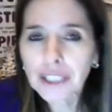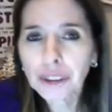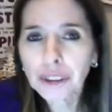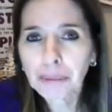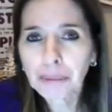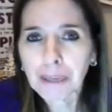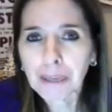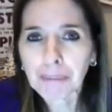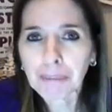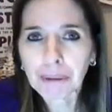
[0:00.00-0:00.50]
your
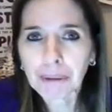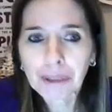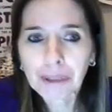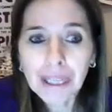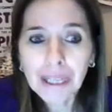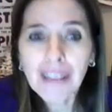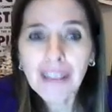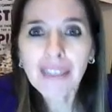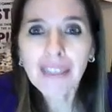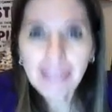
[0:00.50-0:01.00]
paper,
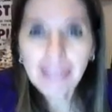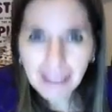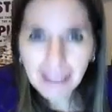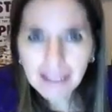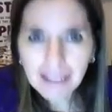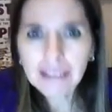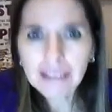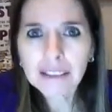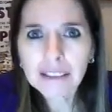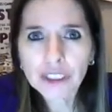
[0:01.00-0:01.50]

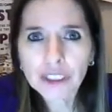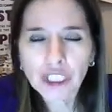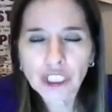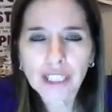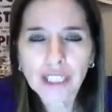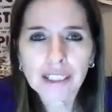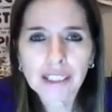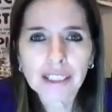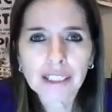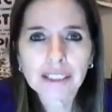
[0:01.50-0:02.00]
then check
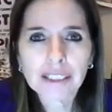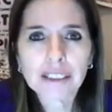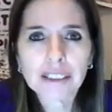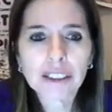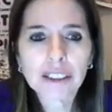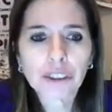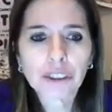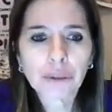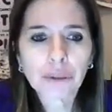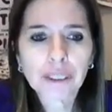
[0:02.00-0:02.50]
it against the
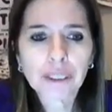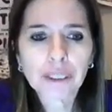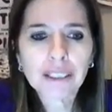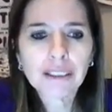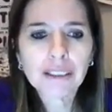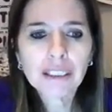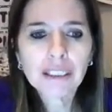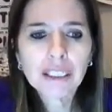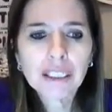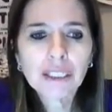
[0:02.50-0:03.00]

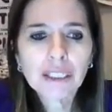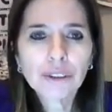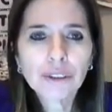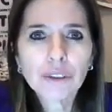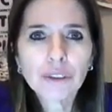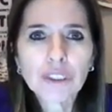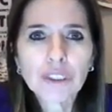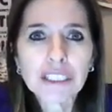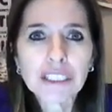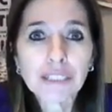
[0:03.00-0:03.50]
screen to
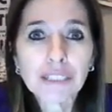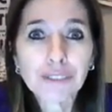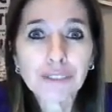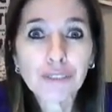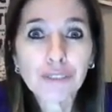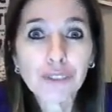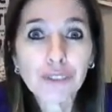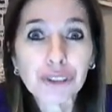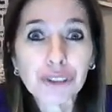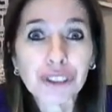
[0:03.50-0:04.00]
see if
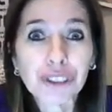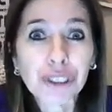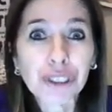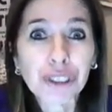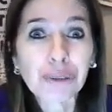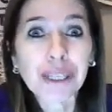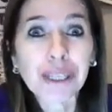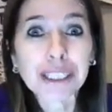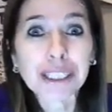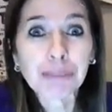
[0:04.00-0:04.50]
you've used the
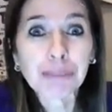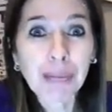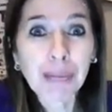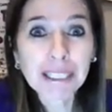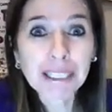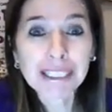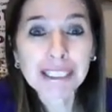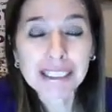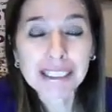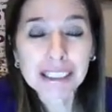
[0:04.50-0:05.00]
correct
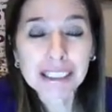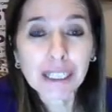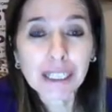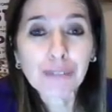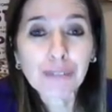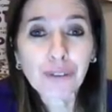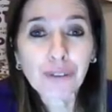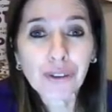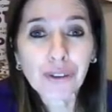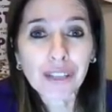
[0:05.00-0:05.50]
spellings
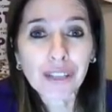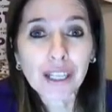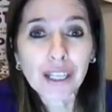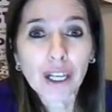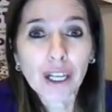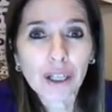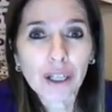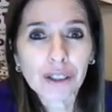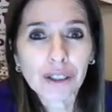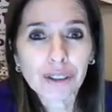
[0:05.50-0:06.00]
for the
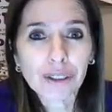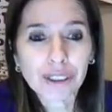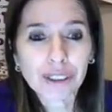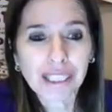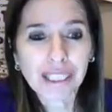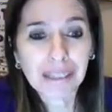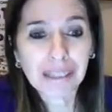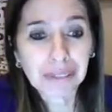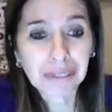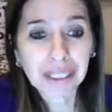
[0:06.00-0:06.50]

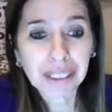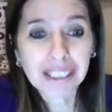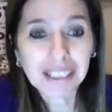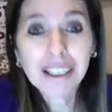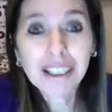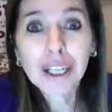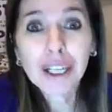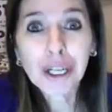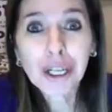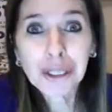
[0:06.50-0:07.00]
sound
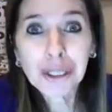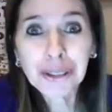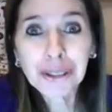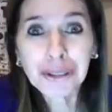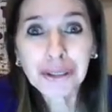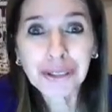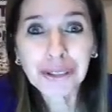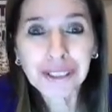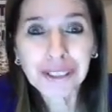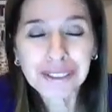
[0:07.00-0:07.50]
in
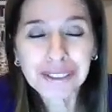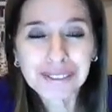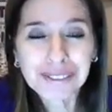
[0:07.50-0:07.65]
heard.